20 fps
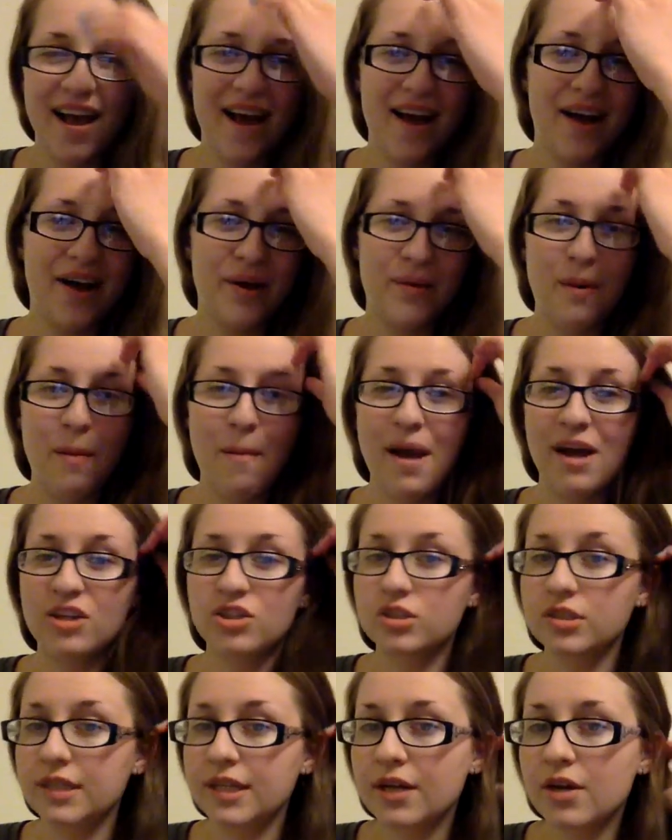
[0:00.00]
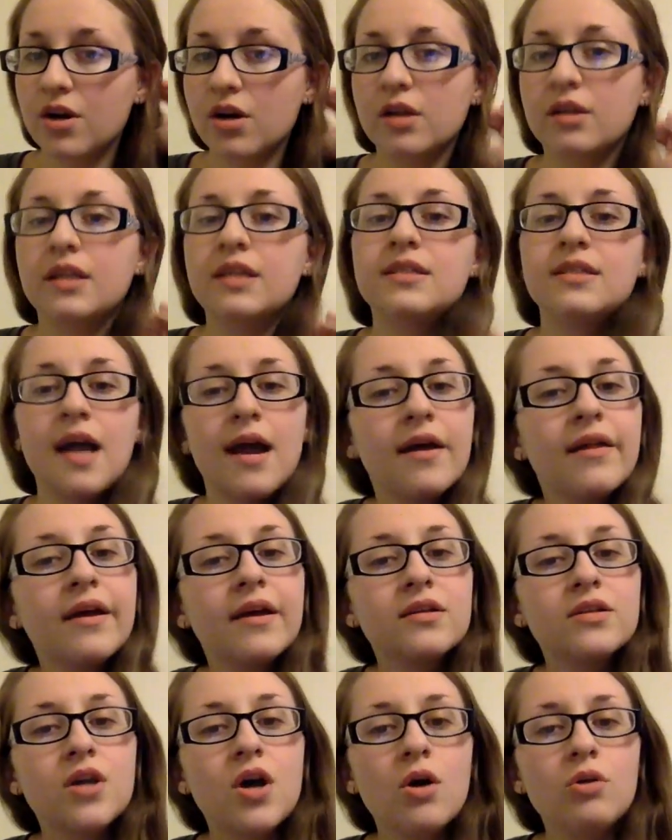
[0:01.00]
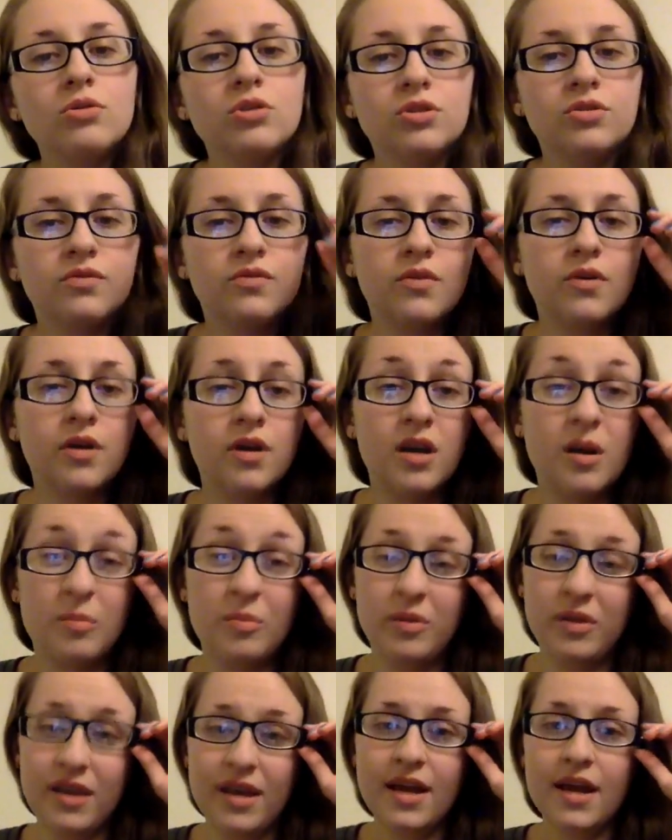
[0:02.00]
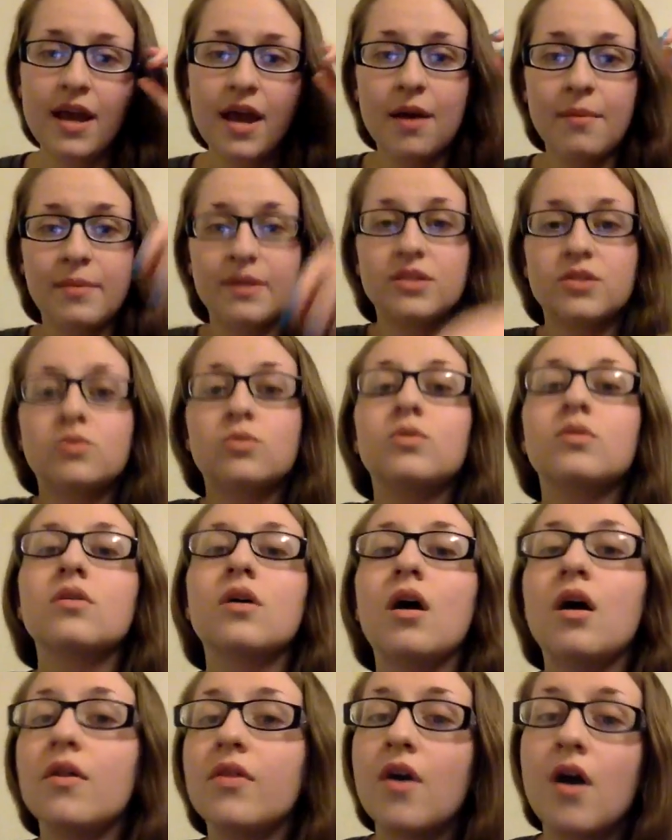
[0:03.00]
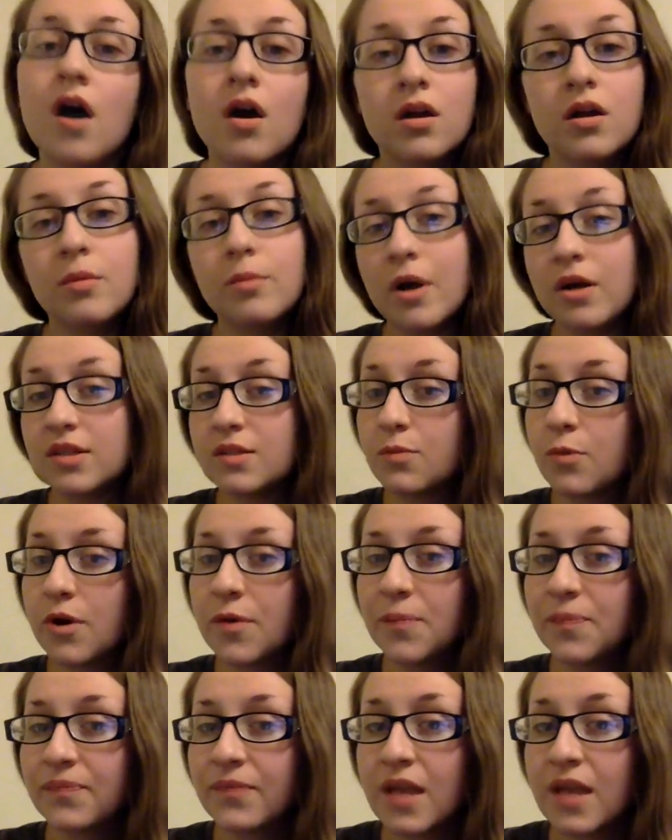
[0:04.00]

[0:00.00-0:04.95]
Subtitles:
I'm actually currently dialect coach for a play at my school called the Hot Oil Baltimore.